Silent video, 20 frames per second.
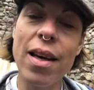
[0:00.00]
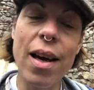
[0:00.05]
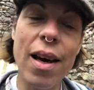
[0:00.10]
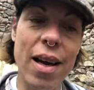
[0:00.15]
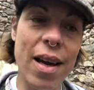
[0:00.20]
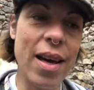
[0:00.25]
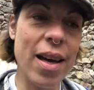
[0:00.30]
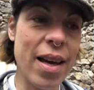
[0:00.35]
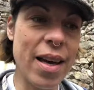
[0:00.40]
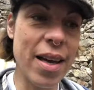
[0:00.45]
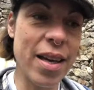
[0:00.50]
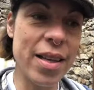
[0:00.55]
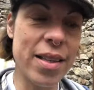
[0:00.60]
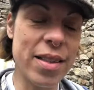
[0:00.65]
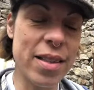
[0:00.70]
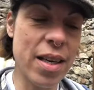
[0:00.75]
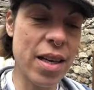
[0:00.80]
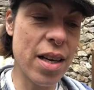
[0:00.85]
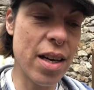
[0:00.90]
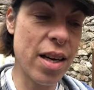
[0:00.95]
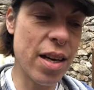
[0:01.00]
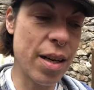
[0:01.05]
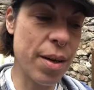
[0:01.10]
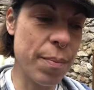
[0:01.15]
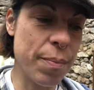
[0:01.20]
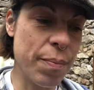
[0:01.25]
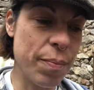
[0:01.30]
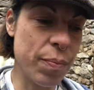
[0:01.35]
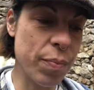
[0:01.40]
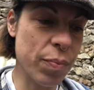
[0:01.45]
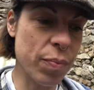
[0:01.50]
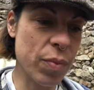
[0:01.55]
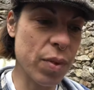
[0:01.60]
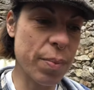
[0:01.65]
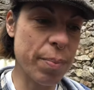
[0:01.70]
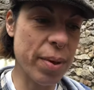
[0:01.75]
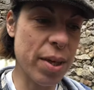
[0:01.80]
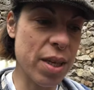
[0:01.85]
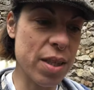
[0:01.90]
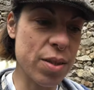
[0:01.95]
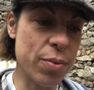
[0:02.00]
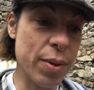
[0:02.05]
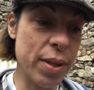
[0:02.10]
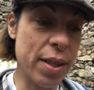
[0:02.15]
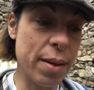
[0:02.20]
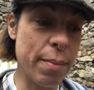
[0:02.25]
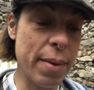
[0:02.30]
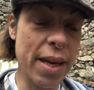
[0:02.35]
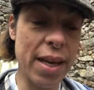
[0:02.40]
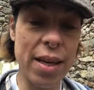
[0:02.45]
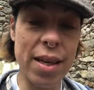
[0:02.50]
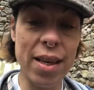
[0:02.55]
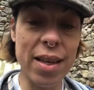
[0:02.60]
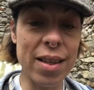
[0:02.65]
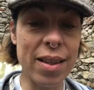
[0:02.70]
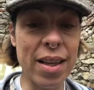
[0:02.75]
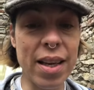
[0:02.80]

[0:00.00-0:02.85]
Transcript: and um, because we make